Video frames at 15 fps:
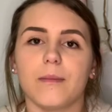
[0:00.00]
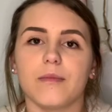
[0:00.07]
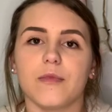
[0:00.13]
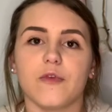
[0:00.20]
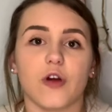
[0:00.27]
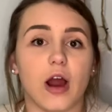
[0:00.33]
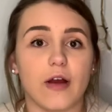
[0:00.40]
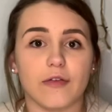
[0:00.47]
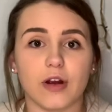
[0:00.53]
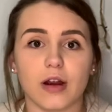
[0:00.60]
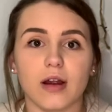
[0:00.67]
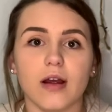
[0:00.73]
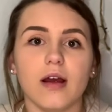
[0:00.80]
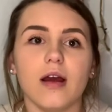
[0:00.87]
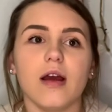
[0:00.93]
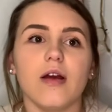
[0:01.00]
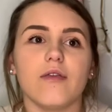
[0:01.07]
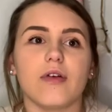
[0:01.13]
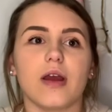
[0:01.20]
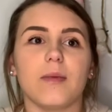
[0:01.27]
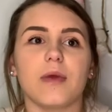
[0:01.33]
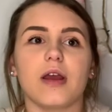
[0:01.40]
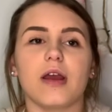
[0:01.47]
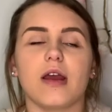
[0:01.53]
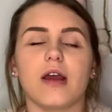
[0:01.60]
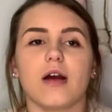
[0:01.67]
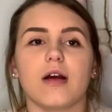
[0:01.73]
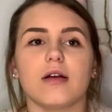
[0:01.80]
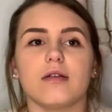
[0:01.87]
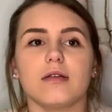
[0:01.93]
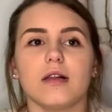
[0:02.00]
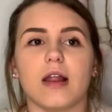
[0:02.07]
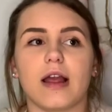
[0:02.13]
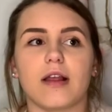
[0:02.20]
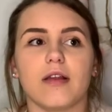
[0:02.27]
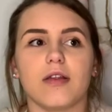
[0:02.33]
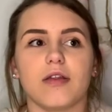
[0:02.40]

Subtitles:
forever. Family, like,